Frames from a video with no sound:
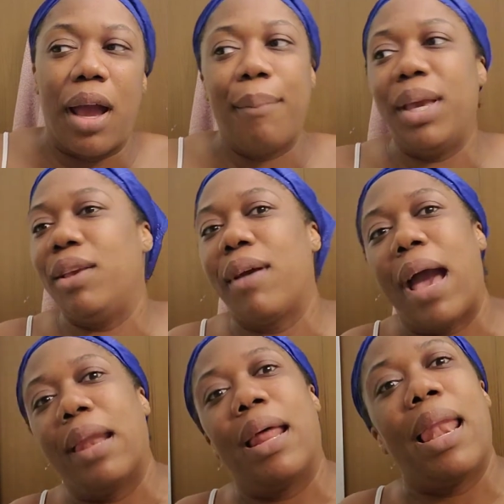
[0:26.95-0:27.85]
I mean, you
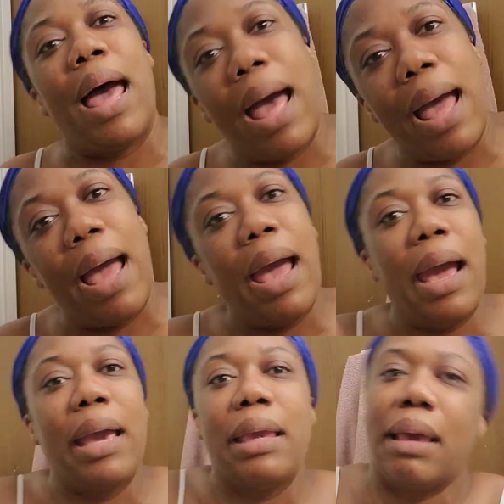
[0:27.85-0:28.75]
gotta
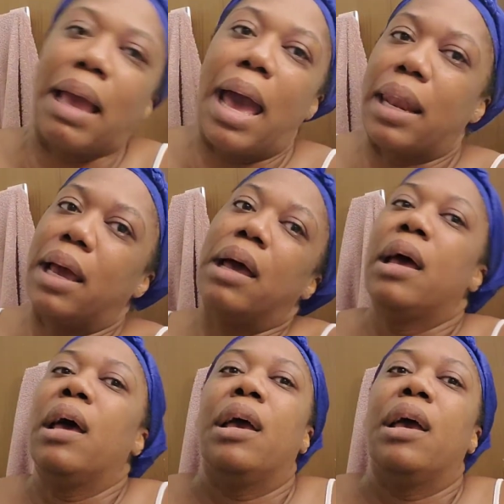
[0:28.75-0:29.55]
like, you gotta